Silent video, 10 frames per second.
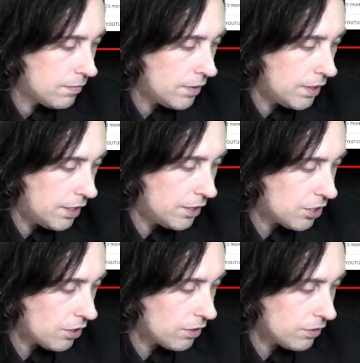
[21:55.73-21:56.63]

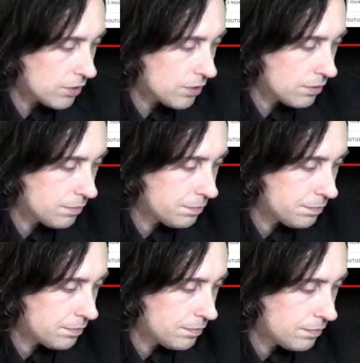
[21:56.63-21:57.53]
Eternals.
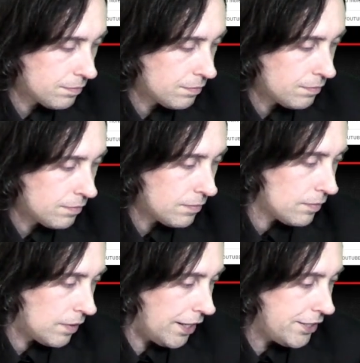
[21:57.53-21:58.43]

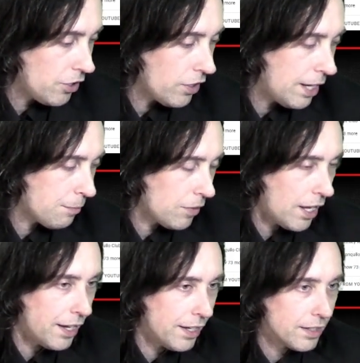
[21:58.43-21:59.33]
It took him
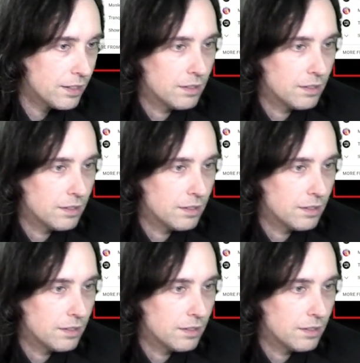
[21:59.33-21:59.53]
like